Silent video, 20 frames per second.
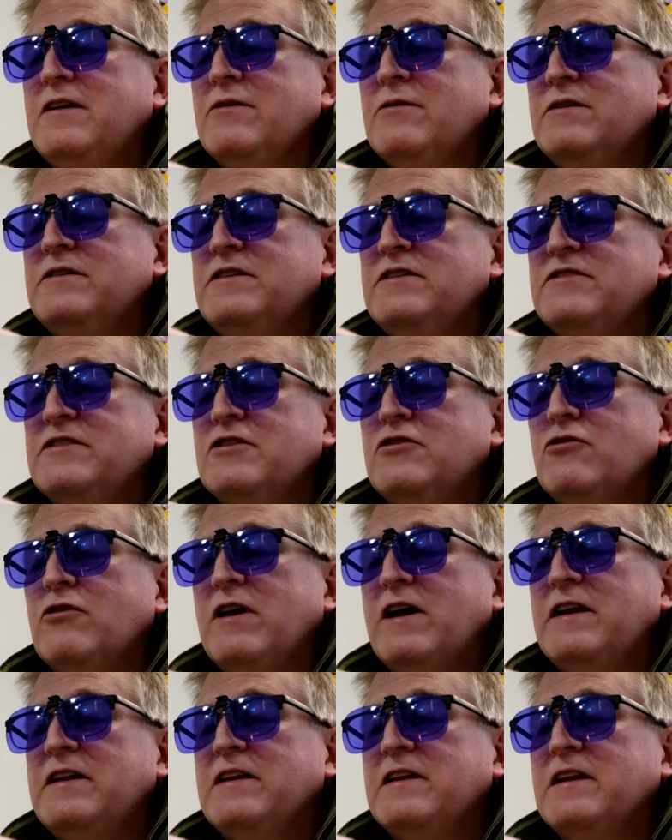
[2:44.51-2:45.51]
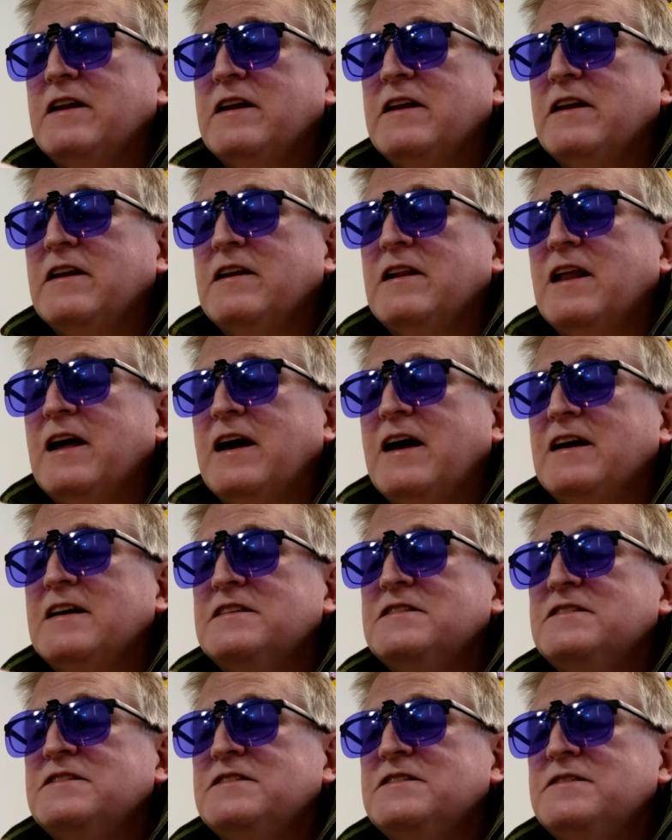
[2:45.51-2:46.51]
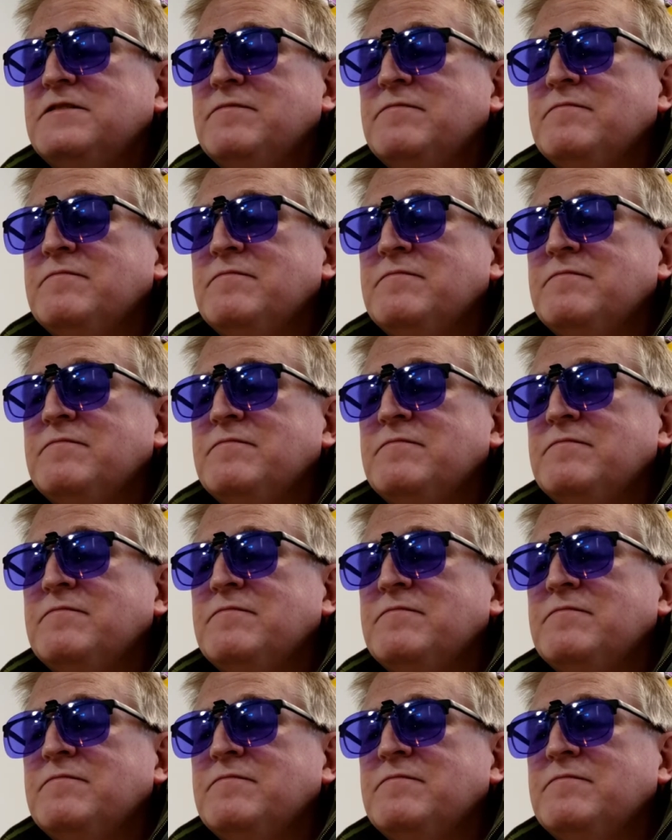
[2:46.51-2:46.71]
which is a granulated glass.